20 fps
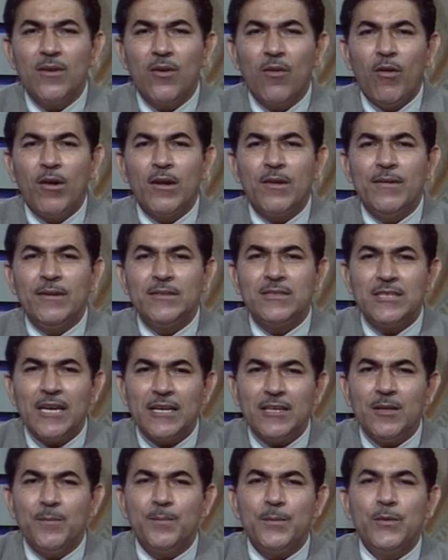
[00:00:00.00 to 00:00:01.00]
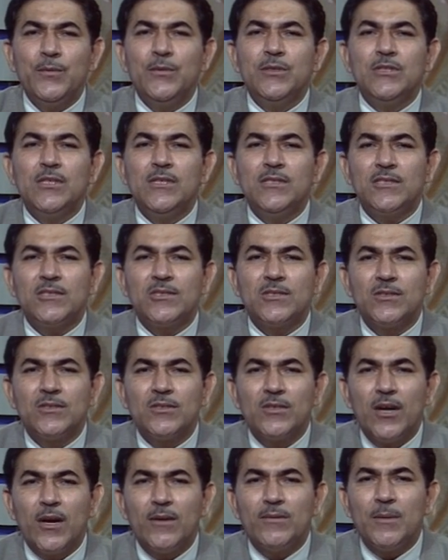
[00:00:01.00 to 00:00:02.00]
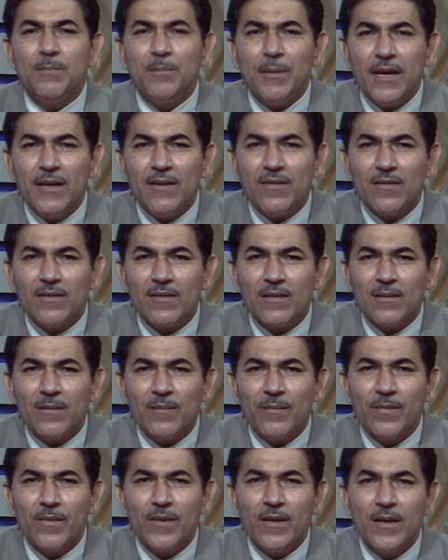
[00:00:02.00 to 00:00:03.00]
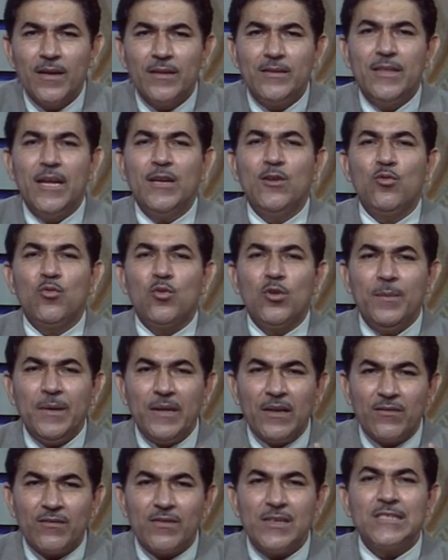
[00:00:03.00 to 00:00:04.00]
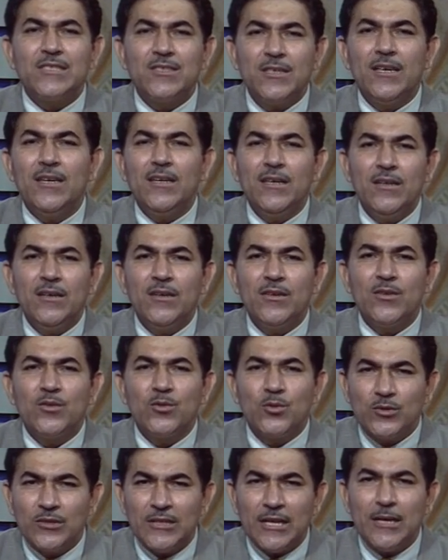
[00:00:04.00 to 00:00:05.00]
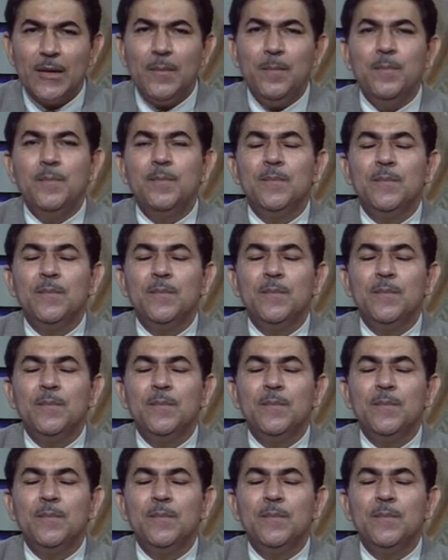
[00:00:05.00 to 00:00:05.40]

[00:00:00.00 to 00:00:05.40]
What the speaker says: or even setting provisions of the page that you could be interested in to set up.